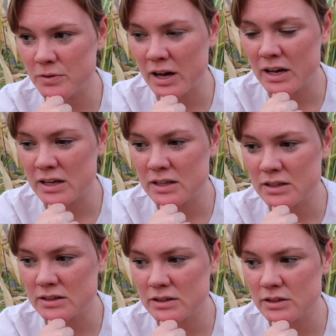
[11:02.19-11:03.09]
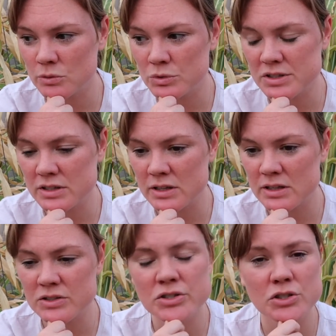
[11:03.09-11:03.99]
I was in
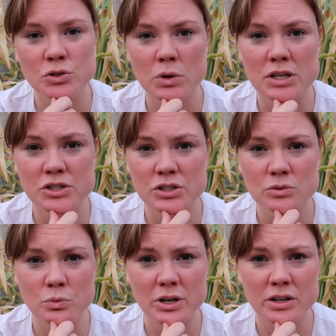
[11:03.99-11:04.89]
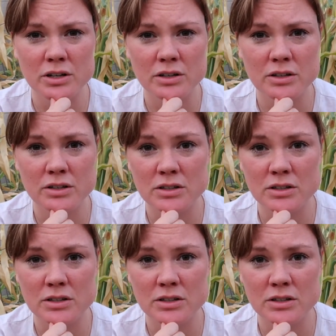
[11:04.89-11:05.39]
a situation where,